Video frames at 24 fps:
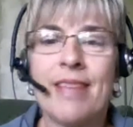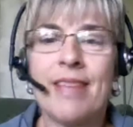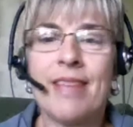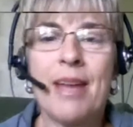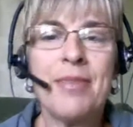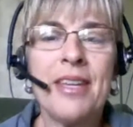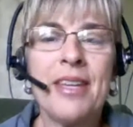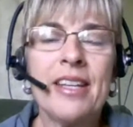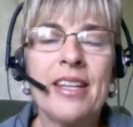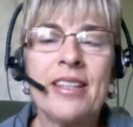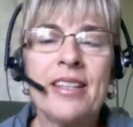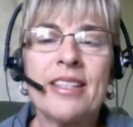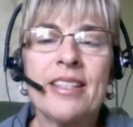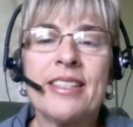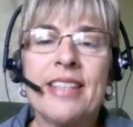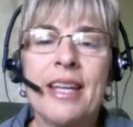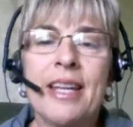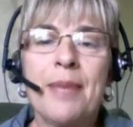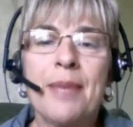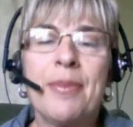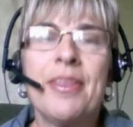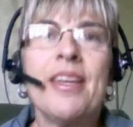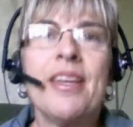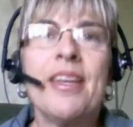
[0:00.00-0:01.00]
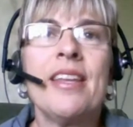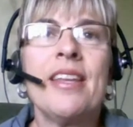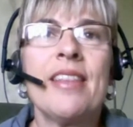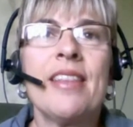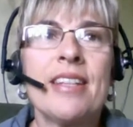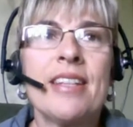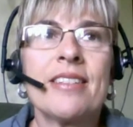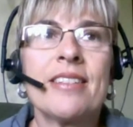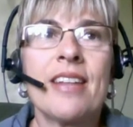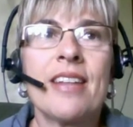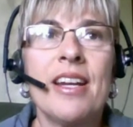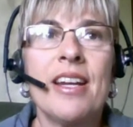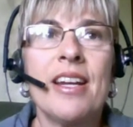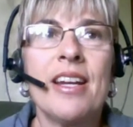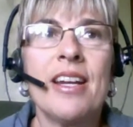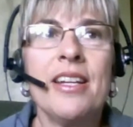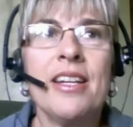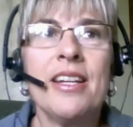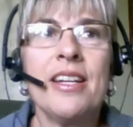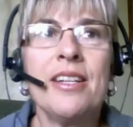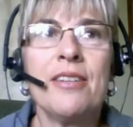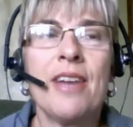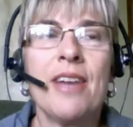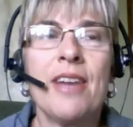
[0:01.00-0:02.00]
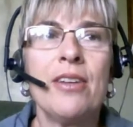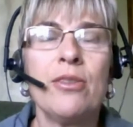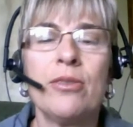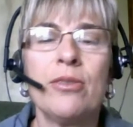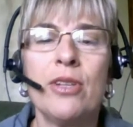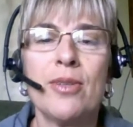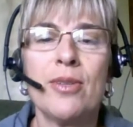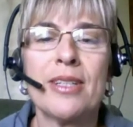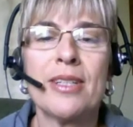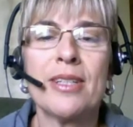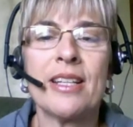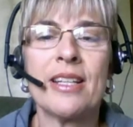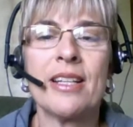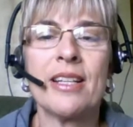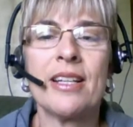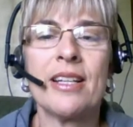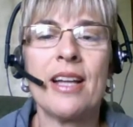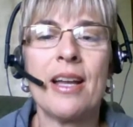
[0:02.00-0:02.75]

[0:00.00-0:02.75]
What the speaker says: I'm thinking the same thing. That's kind of, I don't know,